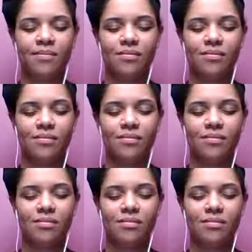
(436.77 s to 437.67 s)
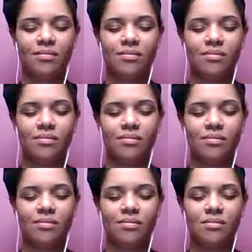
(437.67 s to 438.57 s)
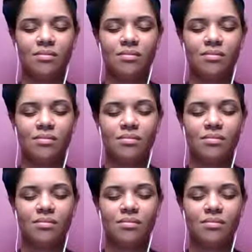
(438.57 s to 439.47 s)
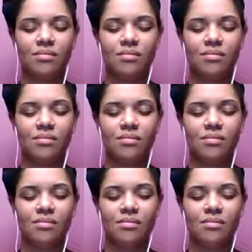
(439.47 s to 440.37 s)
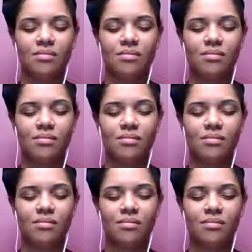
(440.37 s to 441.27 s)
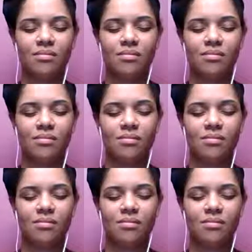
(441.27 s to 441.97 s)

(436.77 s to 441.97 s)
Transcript: Nobody speaks.